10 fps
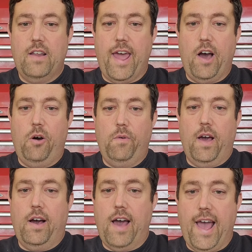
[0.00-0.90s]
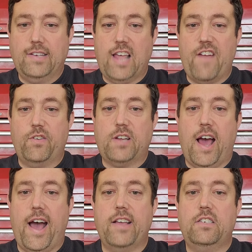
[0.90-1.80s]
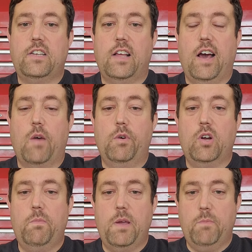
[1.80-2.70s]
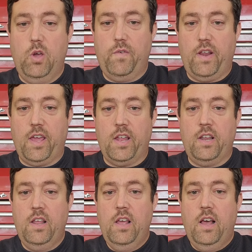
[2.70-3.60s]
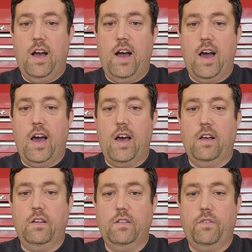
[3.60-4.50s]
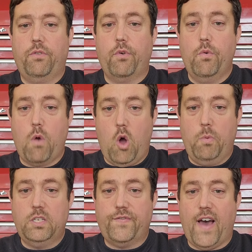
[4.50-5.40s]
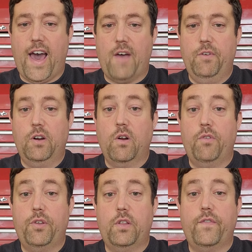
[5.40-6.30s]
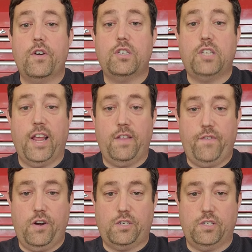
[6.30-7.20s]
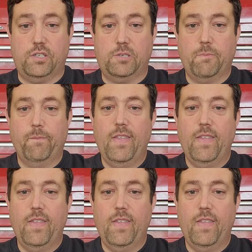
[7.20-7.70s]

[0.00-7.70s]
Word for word: Now, uh, as advertised, uh, we're going to be moving in uh, through Romans 5. We're going to go through the verse 10 verses.